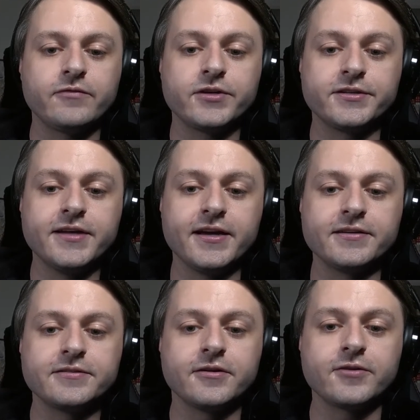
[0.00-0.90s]
have a good
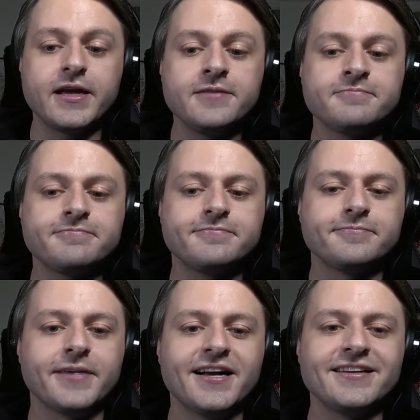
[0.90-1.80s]
night. Okay?
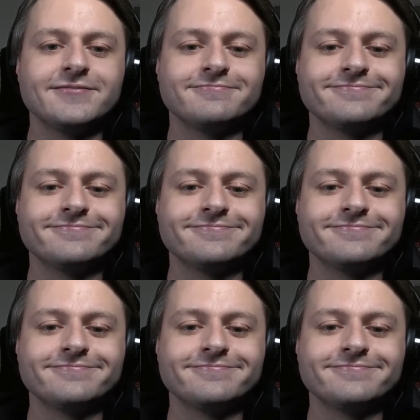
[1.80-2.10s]
Bye.